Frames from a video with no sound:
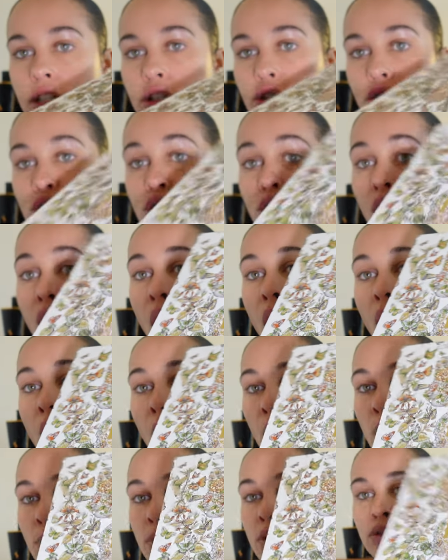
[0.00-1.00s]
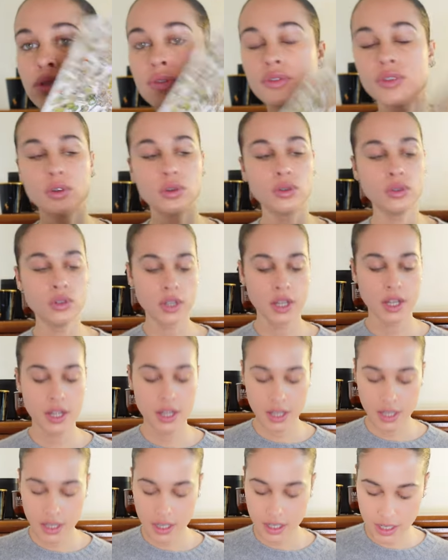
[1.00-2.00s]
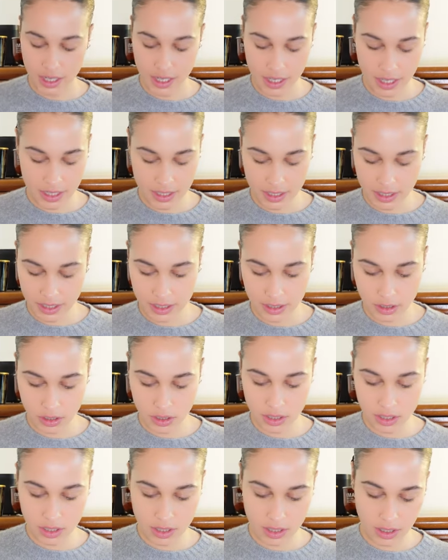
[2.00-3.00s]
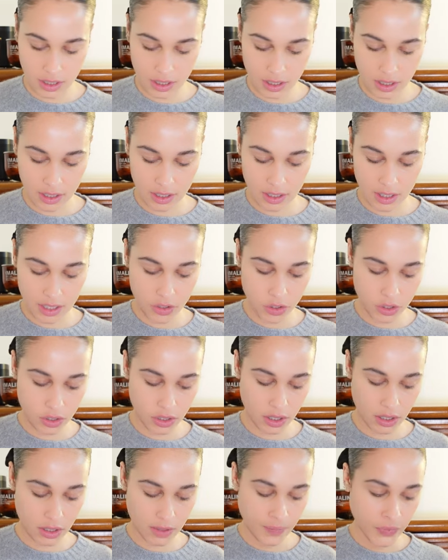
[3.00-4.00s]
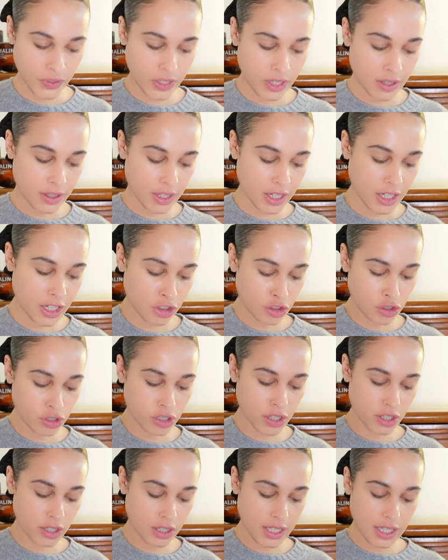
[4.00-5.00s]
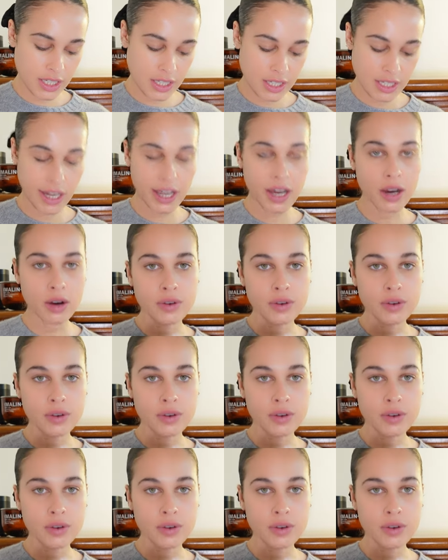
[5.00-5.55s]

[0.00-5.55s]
It's so beautiful. It's just, oh, so the intricate detail